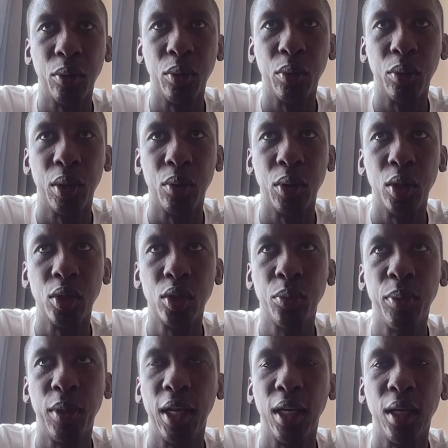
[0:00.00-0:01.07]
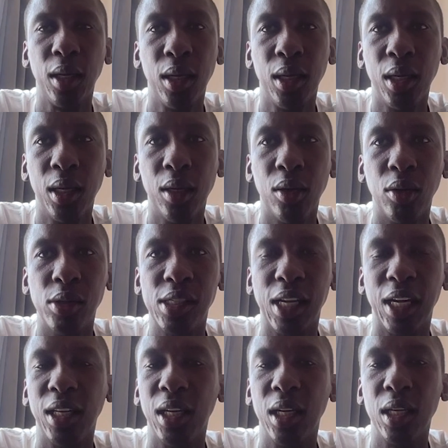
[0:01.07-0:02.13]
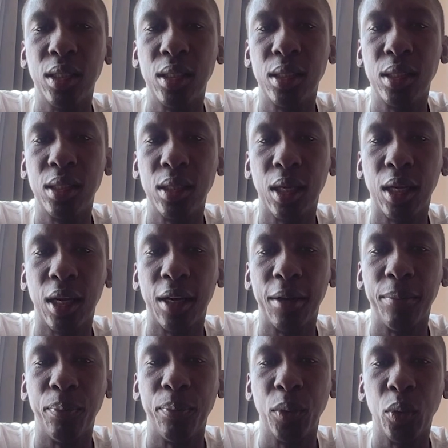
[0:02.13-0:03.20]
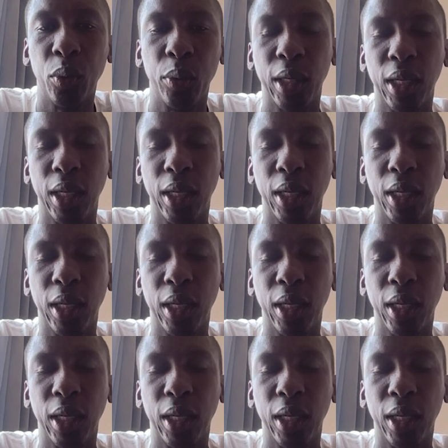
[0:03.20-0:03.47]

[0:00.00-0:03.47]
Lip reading: we used to play on Sundays, we were